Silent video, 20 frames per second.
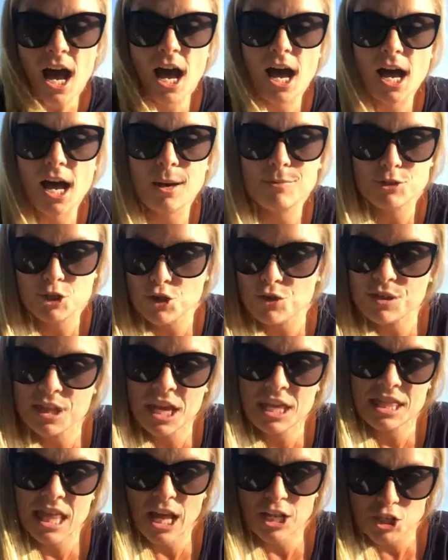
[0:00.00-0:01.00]
Do you
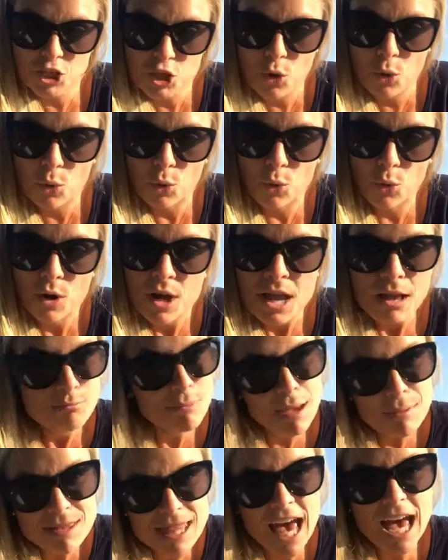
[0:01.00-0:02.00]
think that's cool?
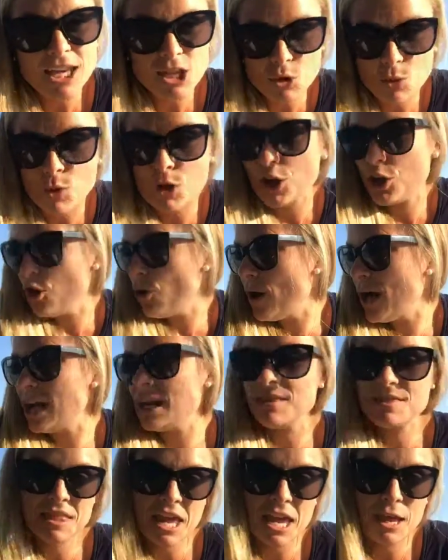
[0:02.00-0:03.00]
Maybe that you want to go
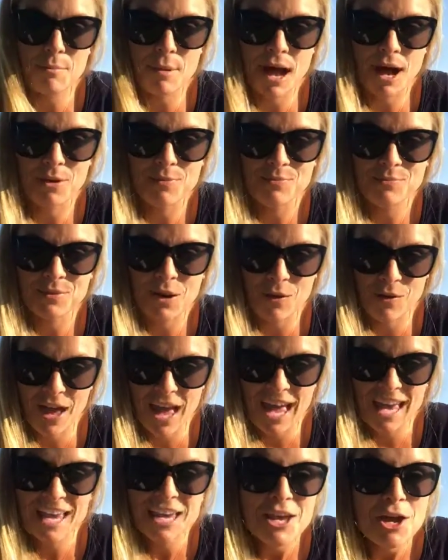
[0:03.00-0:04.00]
ahead and think about,
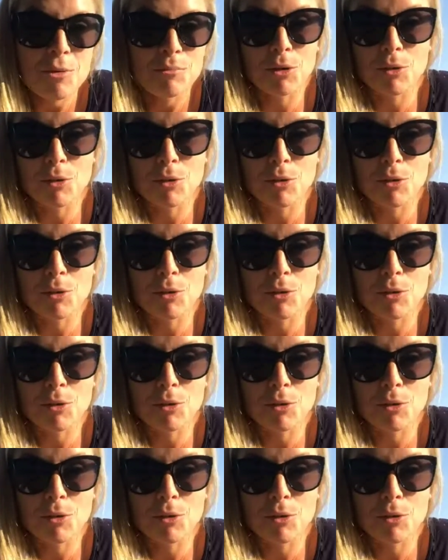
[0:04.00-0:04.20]
okay?